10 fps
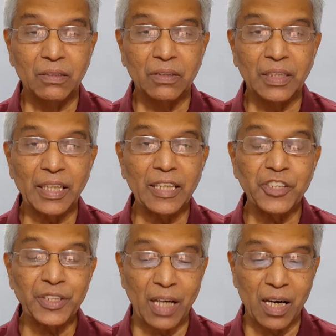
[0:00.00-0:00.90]
Cricket
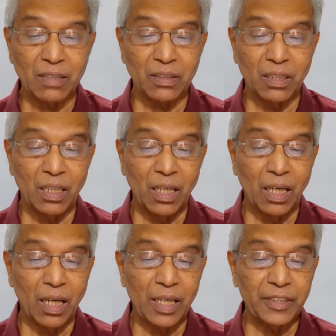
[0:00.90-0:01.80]
stars
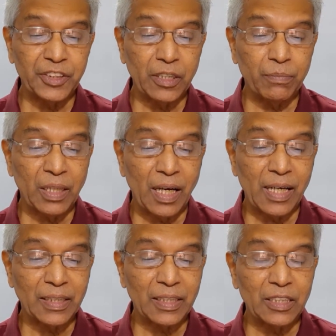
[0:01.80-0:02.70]
and cinema
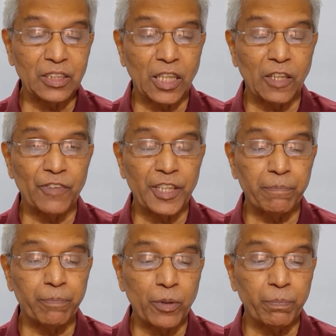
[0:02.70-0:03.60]
actors are very
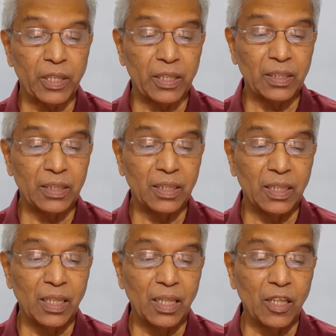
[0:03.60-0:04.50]
popular
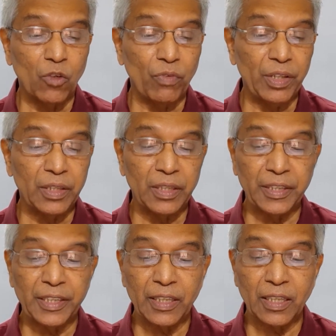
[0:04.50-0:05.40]
with
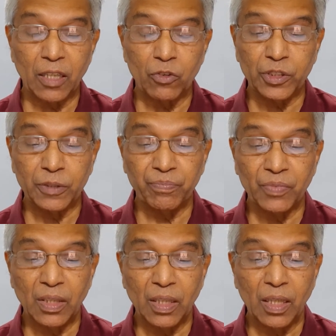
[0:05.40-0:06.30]
Indian crowds.
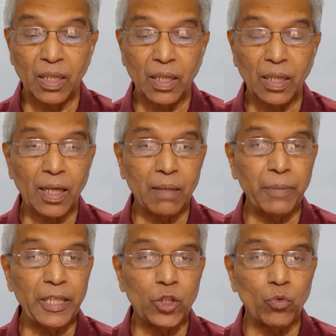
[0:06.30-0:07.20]

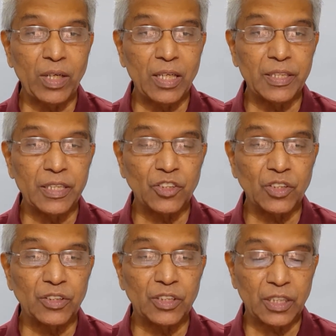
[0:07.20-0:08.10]
Compared to
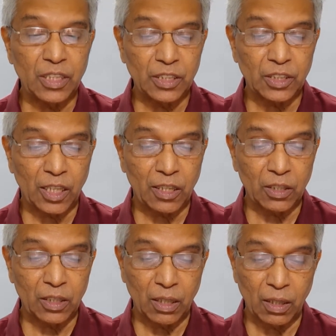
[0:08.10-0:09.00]
villages, cities are
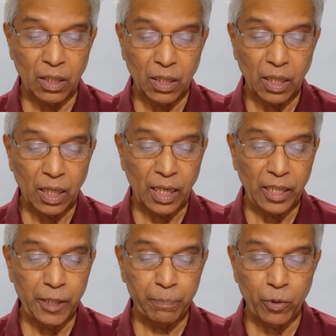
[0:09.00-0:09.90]

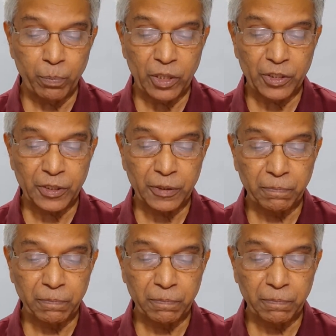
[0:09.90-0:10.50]
highly populous.